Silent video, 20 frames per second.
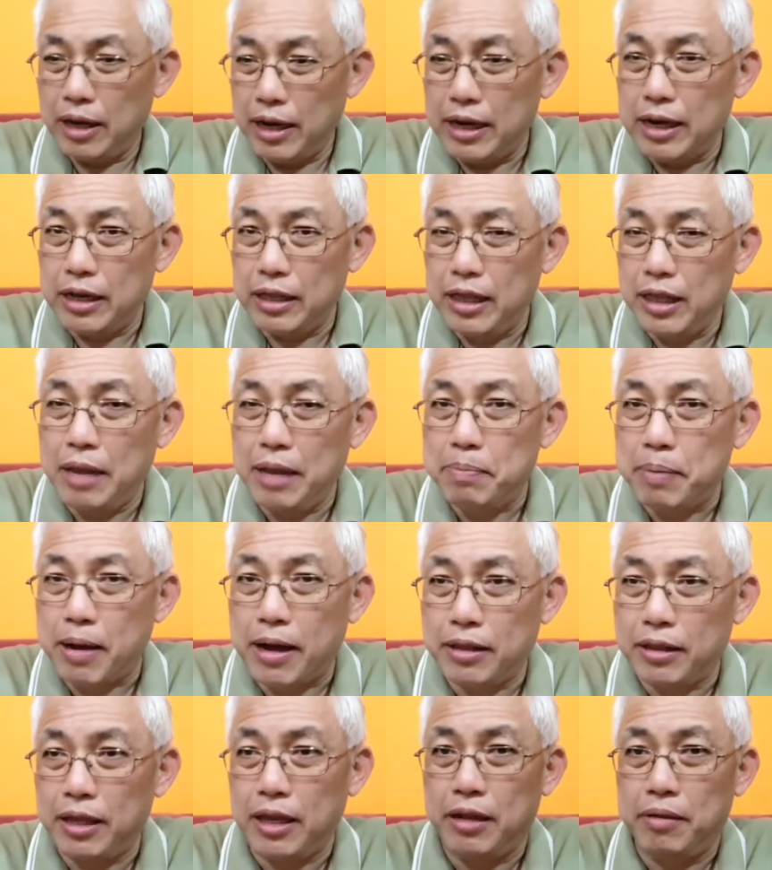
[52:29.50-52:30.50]
in the T
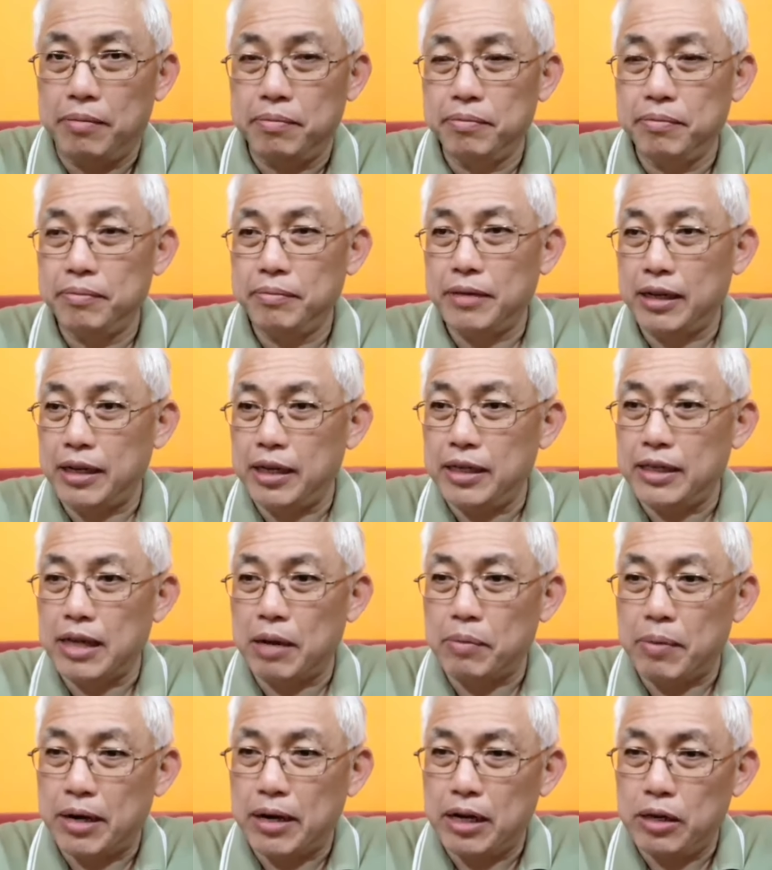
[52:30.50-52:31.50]
party that
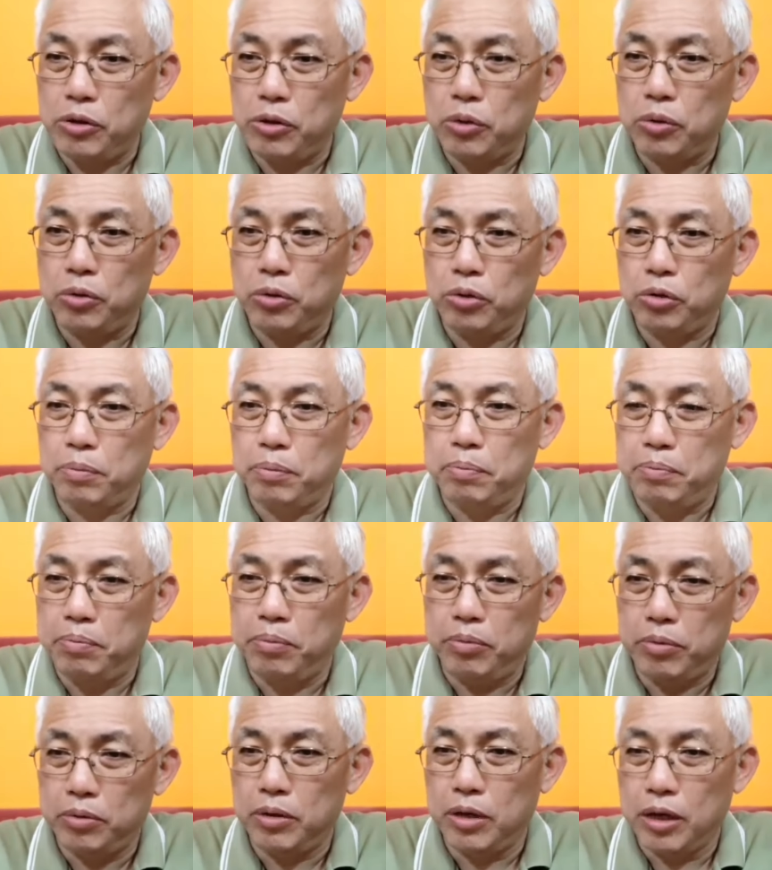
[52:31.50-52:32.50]
decide whether you
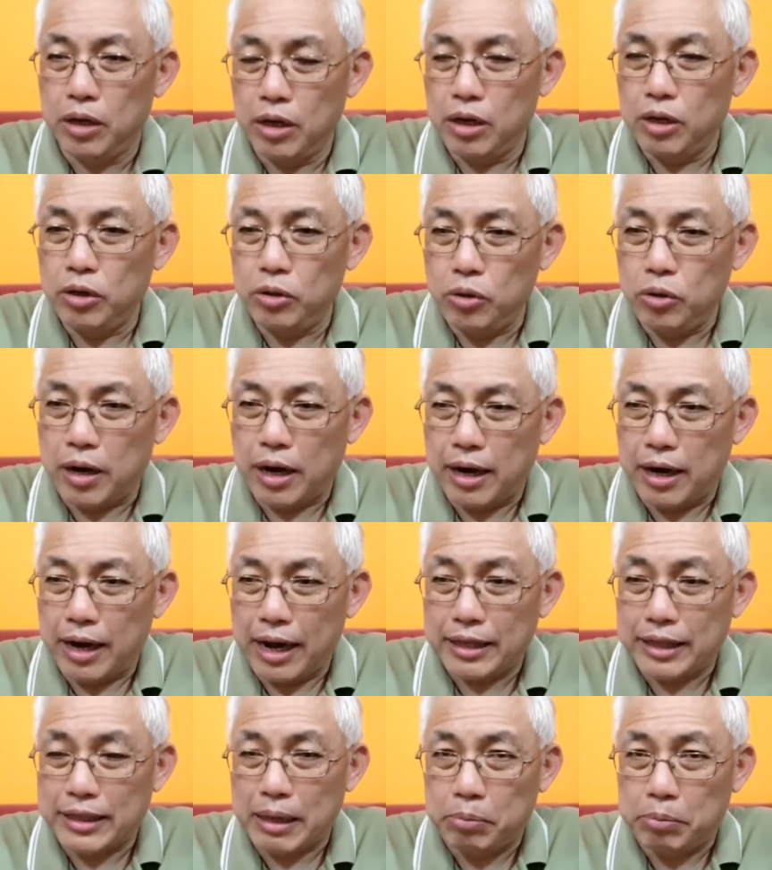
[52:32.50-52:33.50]

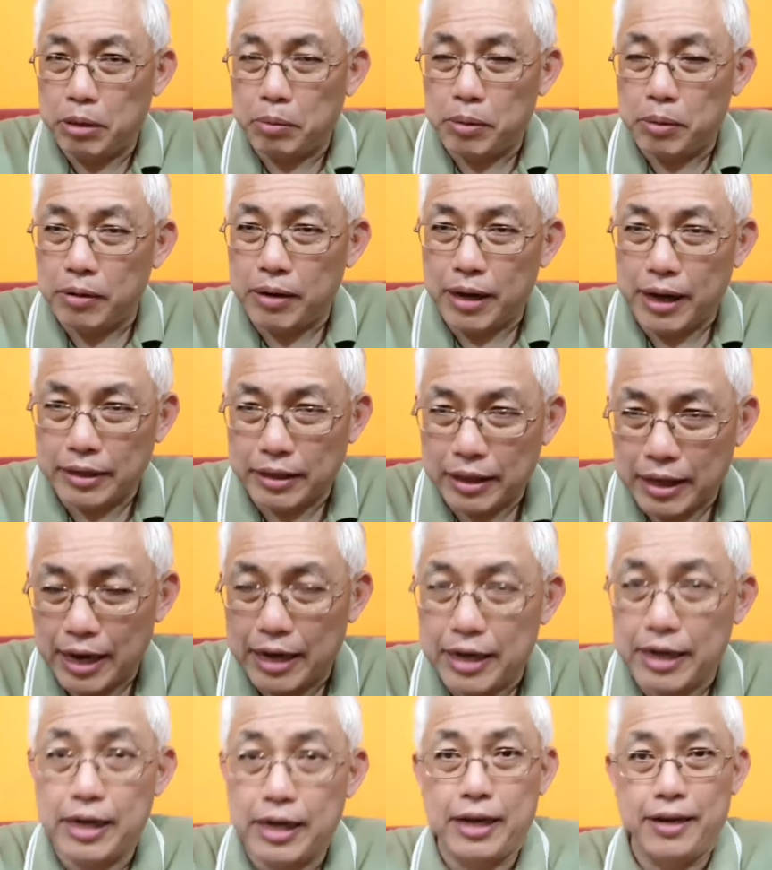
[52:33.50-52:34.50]
are acceptable as a
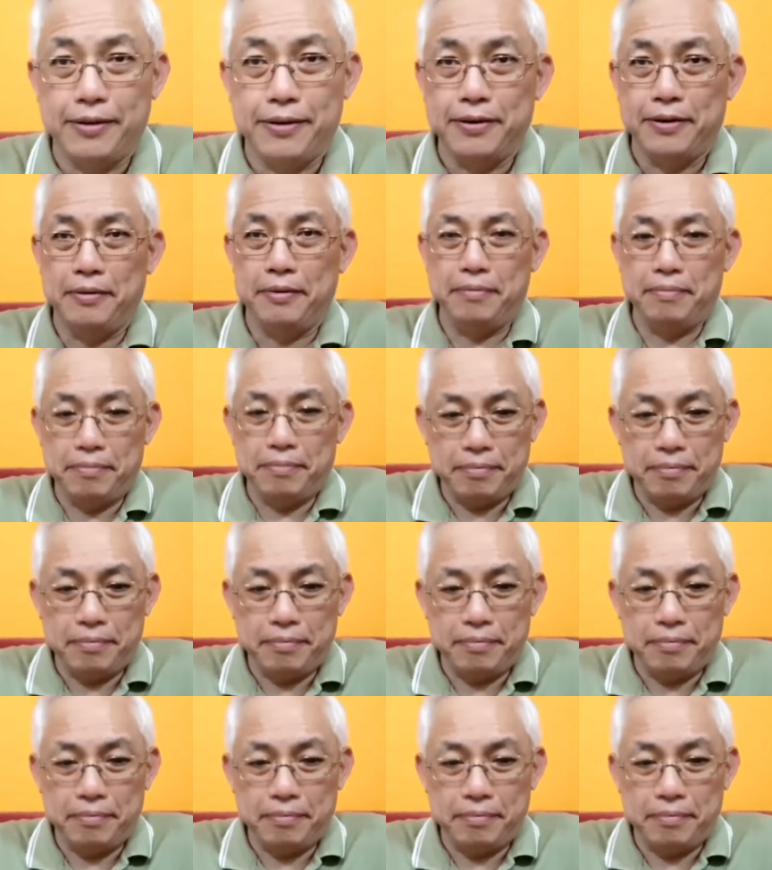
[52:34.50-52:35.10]
candidate or not.